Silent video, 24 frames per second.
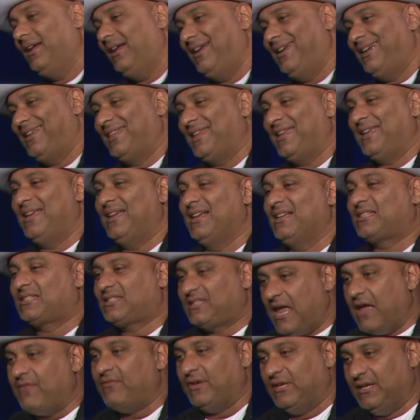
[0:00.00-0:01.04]
in the
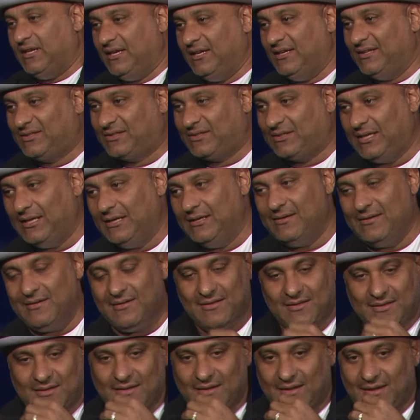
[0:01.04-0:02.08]
70s,
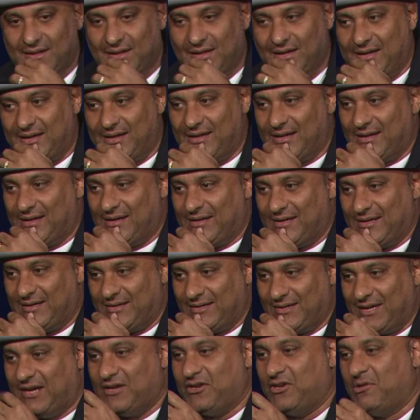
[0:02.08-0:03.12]
I
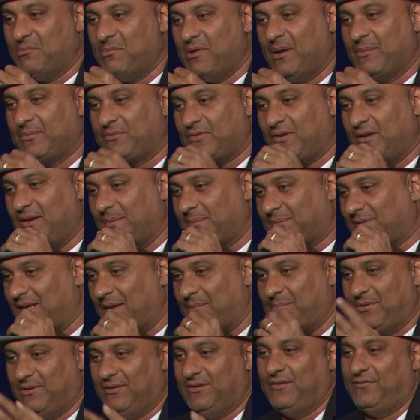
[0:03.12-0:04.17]
know your mom's very
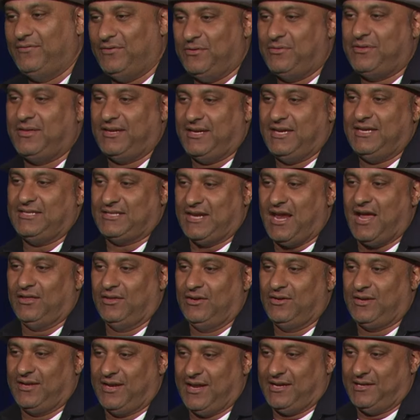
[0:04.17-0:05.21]
upset, but if you think he's not
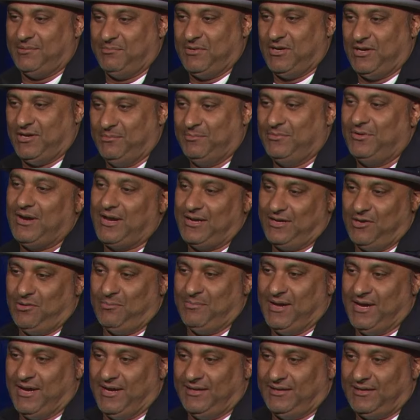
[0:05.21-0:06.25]
looking at it, Mom, you're out of your
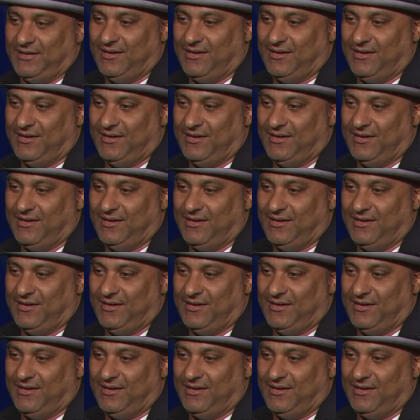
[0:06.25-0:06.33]
mind,